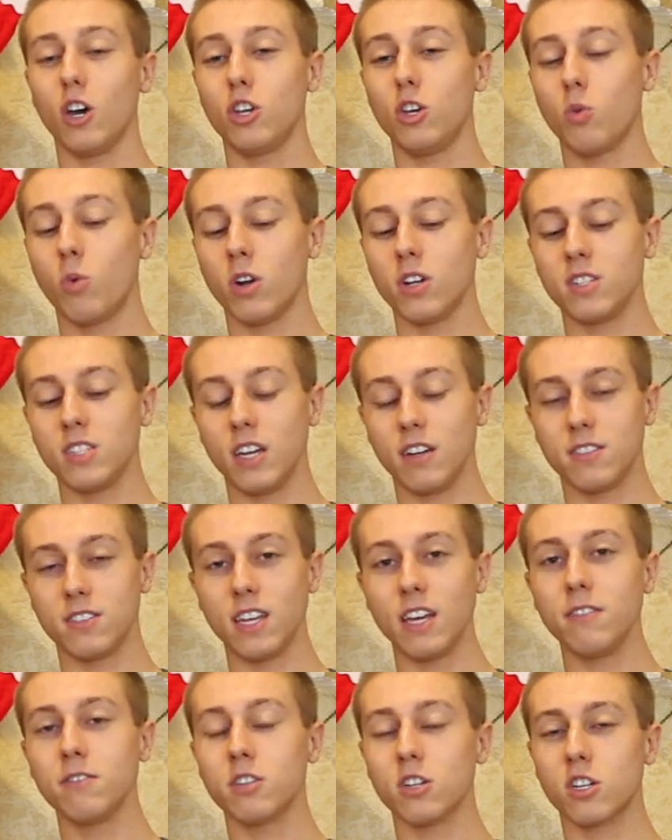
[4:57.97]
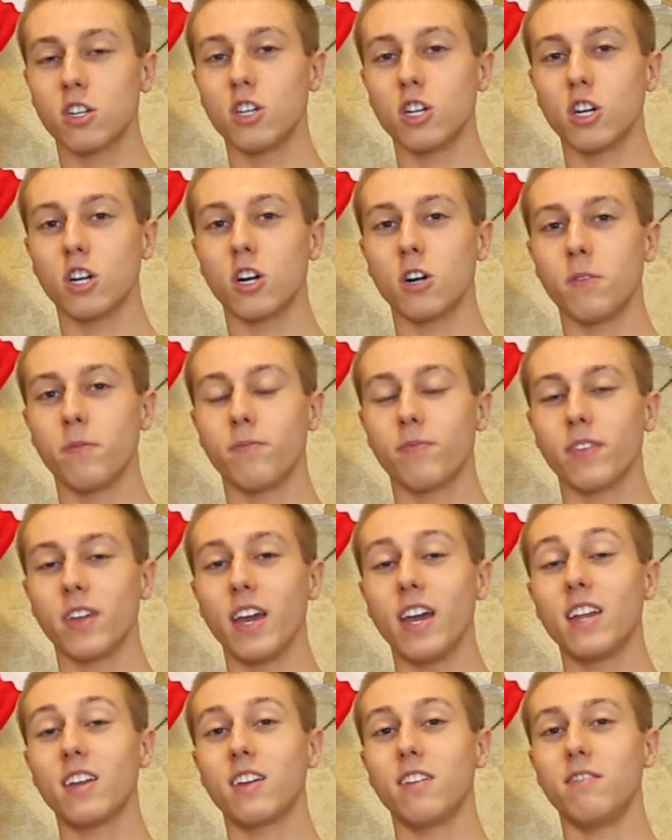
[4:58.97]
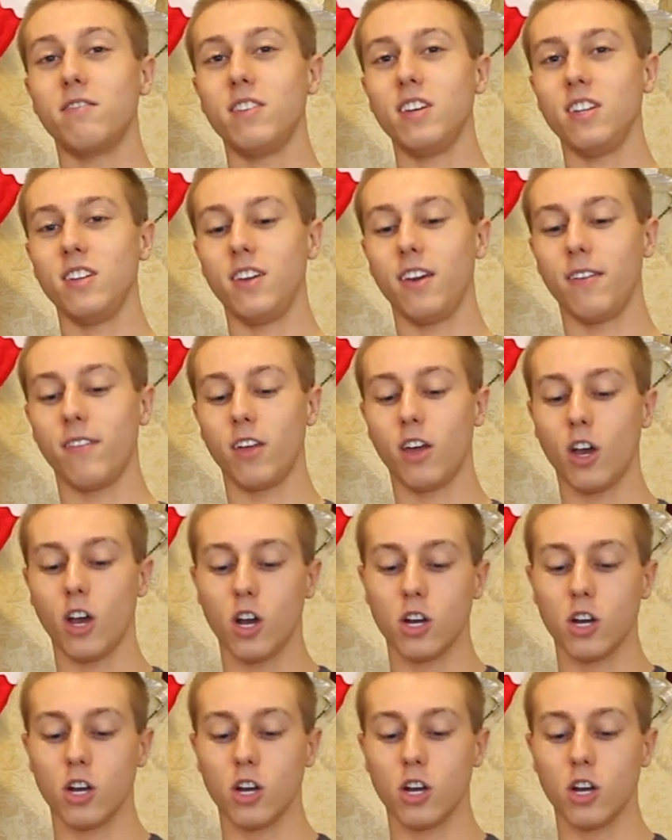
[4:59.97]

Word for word: You want to stay safe, secure, and convenient.